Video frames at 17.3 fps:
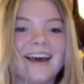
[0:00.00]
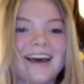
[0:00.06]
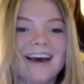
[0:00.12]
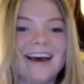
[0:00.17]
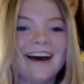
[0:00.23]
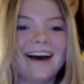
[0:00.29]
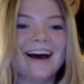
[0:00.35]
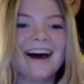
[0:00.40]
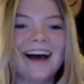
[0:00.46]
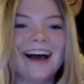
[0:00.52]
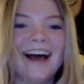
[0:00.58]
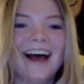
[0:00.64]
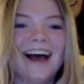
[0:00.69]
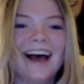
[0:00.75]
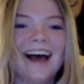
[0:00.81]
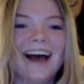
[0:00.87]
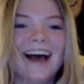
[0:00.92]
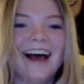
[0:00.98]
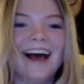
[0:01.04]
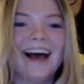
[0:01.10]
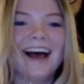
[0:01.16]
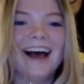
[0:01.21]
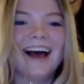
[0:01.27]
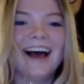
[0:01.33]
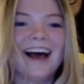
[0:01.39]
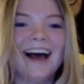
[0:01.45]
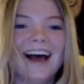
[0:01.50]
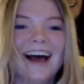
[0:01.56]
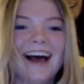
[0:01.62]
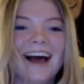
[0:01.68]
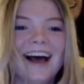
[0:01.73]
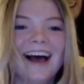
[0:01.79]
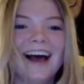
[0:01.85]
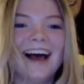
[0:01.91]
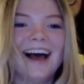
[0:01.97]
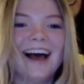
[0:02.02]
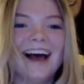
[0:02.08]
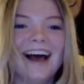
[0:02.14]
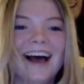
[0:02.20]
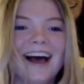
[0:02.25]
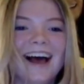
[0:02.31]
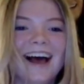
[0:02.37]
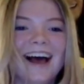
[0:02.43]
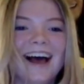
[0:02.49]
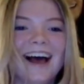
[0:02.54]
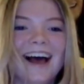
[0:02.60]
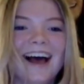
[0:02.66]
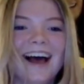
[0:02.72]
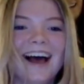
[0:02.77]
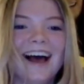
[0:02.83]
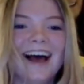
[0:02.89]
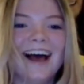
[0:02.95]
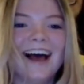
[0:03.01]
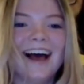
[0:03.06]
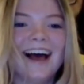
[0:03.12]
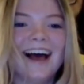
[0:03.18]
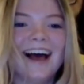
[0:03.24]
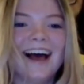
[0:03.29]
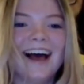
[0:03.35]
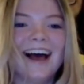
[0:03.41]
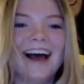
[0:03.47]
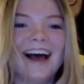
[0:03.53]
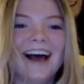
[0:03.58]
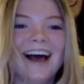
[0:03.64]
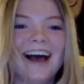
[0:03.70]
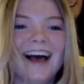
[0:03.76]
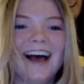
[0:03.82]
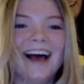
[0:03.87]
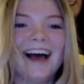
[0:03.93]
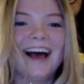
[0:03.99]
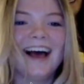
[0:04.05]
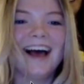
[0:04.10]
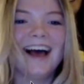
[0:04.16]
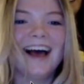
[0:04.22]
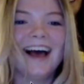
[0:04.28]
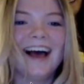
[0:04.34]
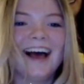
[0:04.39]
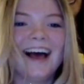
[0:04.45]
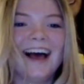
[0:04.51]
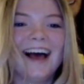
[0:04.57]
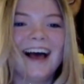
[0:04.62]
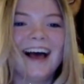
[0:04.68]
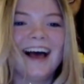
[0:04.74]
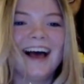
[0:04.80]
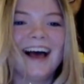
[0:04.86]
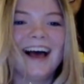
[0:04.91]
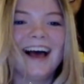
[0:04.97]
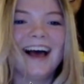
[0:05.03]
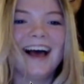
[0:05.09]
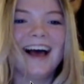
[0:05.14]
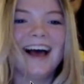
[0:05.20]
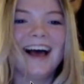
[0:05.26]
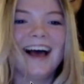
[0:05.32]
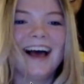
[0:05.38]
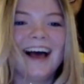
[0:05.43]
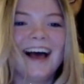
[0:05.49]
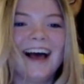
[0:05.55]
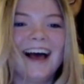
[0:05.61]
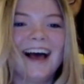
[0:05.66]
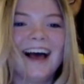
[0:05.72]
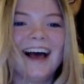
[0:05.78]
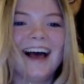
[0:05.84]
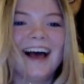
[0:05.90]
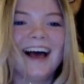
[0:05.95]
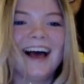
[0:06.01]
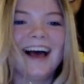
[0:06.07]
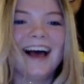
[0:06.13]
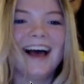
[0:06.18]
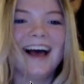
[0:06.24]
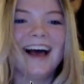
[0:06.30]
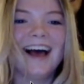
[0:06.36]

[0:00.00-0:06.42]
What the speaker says: (silent)